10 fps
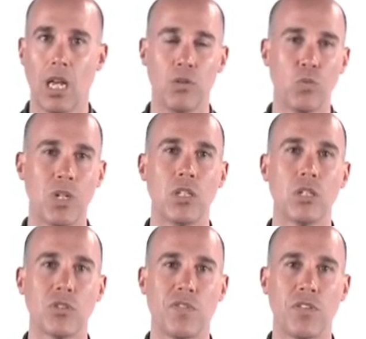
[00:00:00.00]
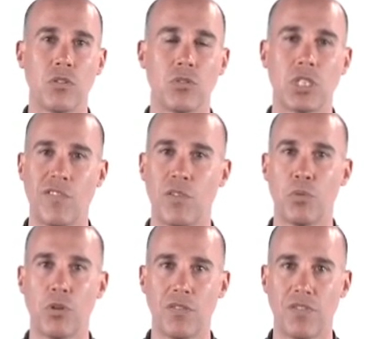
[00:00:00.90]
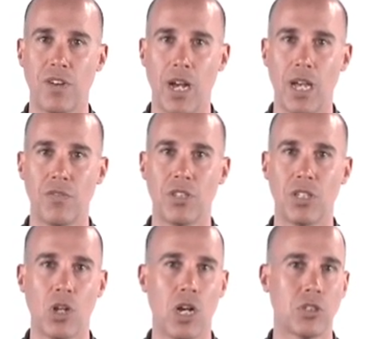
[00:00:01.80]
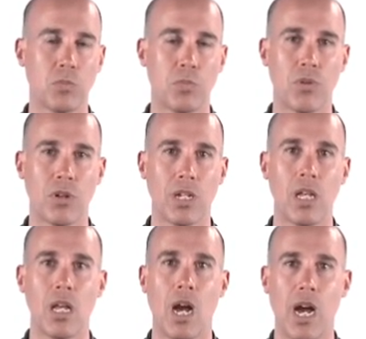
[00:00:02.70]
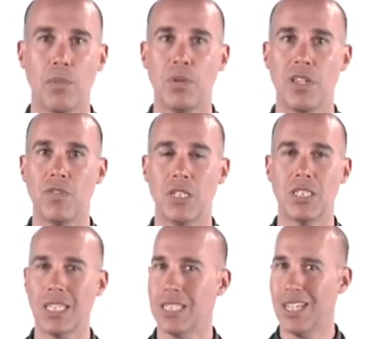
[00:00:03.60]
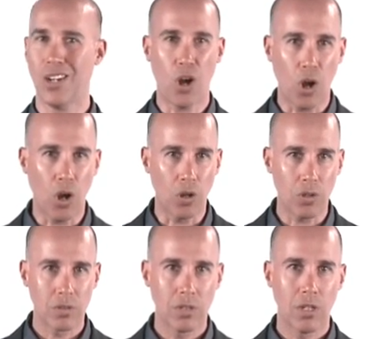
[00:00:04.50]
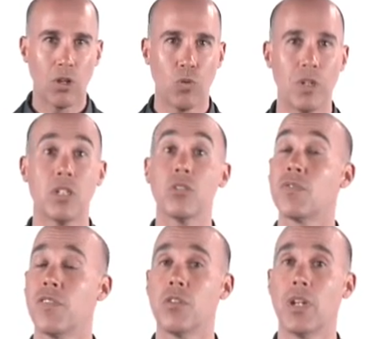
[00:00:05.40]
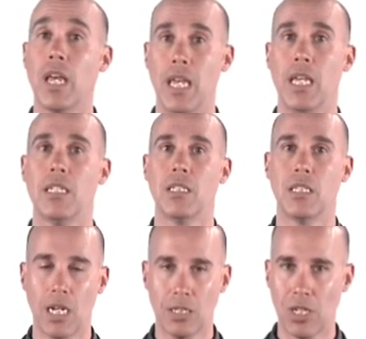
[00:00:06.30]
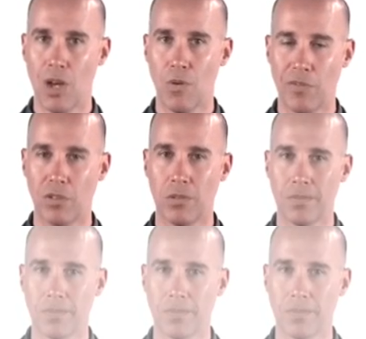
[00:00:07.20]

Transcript: And Windows Phone 7.5 did not support IPv6 at all. Windows Phone 8 does, however.